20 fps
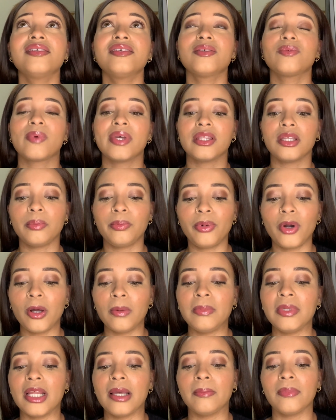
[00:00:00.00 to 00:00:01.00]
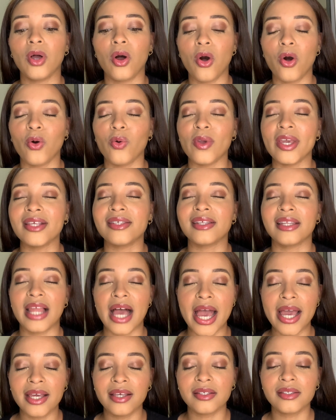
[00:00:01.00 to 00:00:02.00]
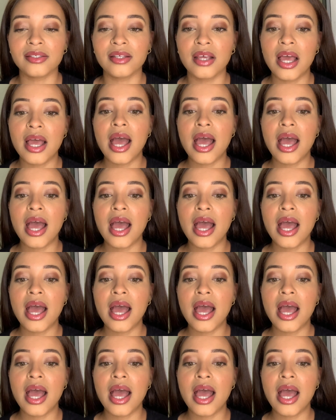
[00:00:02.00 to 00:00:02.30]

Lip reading: is where the problem always lies.